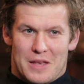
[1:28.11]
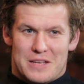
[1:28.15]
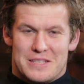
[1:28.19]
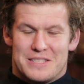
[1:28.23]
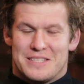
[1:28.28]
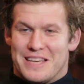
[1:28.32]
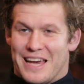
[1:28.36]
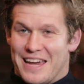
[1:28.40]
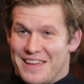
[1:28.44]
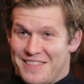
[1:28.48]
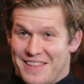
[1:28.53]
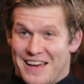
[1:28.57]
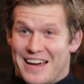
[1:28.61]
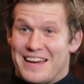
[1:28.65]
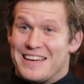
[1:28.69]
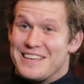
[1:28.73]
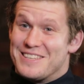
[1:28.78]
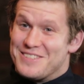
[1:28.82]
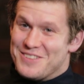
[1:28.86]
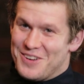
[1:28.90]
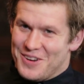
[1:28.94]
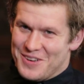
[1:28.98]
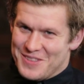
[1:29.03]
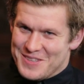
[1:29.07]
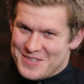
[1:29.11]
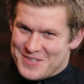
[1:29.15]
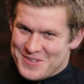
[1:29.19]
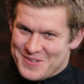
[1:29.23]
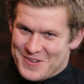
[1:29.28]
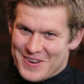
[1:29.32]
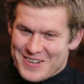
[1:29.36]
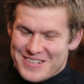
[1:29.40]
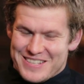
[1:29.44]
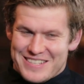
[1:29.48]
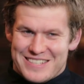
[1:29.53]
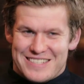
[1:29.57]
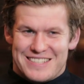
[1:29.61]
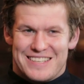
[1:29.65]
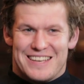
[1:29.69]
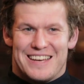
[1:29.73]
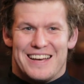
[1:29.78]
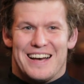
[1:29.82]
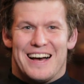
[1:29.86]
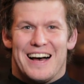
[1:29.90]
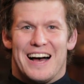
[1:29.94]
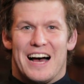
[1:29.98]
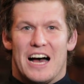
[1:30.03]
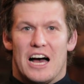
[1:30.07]
Saying that, he's not in the squad.
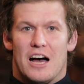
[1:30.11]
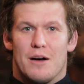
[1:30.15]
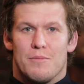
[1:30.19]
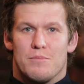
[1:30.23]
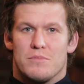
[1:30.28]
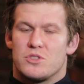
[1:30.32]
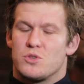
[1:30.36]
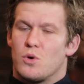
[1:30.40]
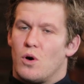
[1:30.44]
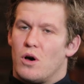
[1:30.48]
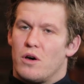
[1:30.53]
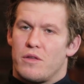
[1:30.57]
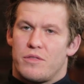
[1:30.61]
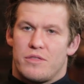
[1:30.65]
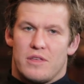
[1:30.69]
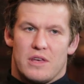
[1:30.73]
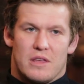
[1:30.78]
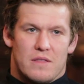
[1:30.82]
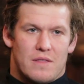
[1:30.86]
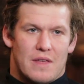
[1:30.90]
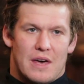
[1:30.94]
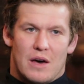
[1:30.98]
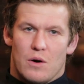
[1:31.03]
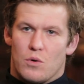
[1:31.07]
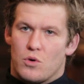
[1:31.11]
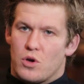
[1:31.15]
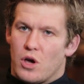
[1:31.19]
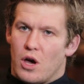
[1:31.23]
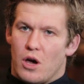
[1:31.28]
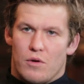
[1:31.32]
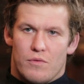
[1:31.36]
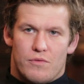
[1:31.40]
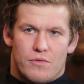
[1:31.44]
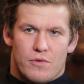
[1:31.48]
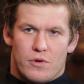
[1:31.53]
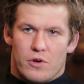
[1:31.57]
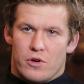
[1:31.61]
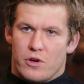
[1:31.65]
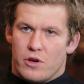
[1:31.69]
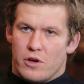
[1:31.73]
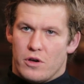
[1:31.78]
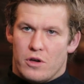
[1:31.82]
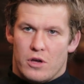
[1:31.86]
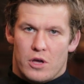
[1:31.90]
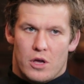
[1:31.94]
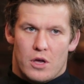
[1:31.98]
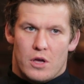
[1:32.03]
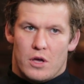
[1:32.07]
So I think they'll go
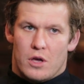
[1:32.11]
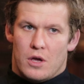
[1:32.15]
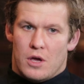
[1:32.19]
for...